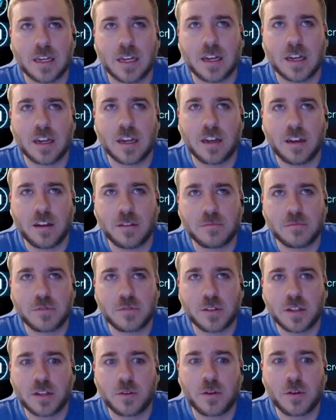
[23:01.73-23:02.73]
So
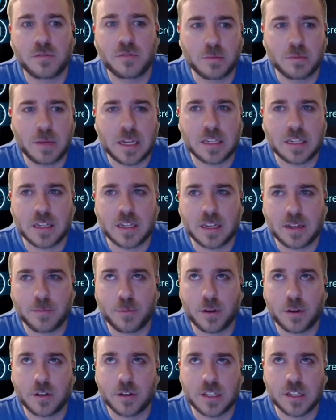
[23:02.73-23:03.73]
they do have some
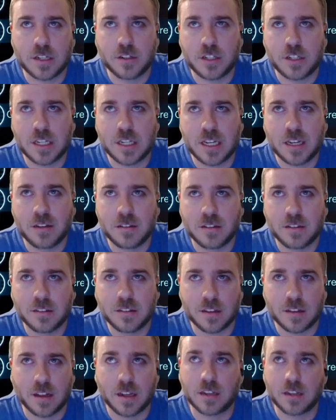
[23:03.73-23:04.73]
anti-Empire synergy,
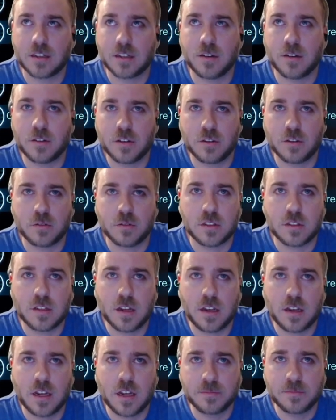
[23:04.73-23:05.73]
like Cara Dune
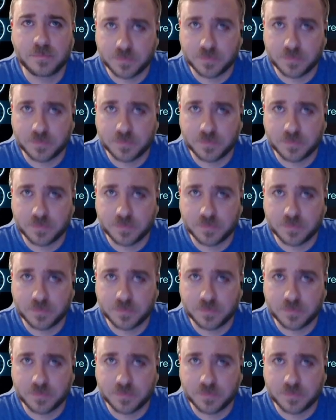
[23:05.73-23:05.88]
Stunning,